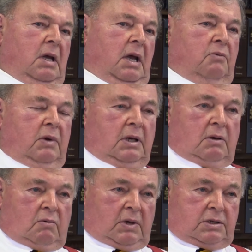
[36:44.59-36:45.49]
And we,
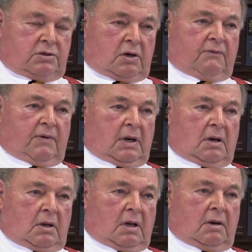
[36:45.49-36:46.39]
we surveyed a
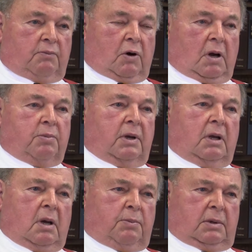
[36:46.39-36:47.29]
lot of property
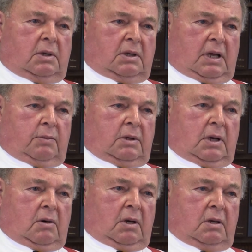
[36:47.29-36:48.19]
up in the Klamath
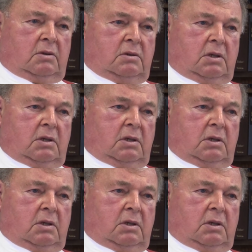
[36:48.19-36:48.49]
areas.